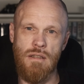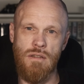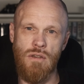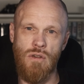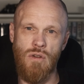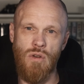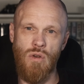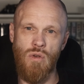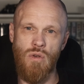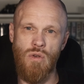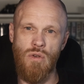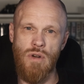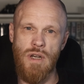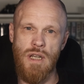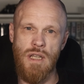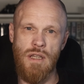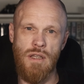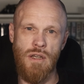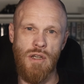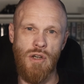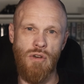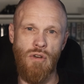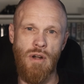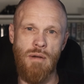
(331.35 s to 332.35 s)
the glory,
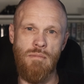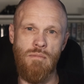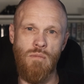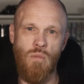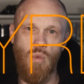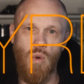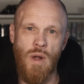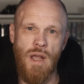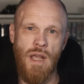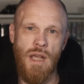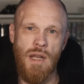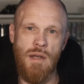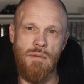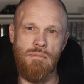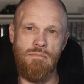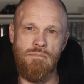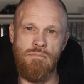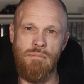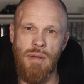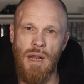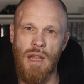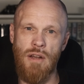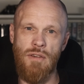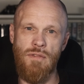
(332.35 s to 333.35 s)
the grim, weird
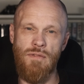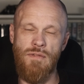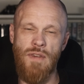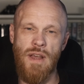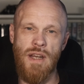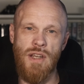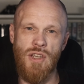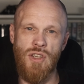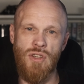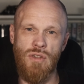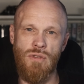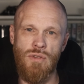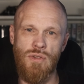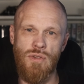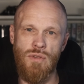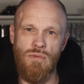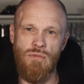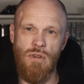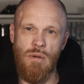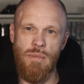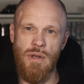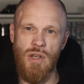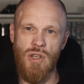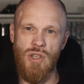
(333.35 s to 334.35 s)
blood vengeance,
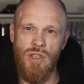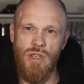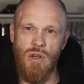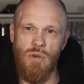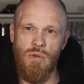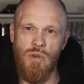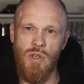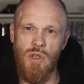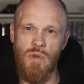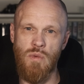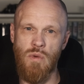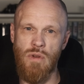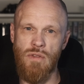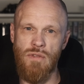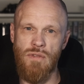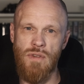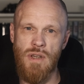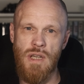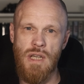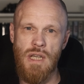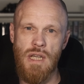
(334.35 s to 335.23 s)
rubbing shoulders with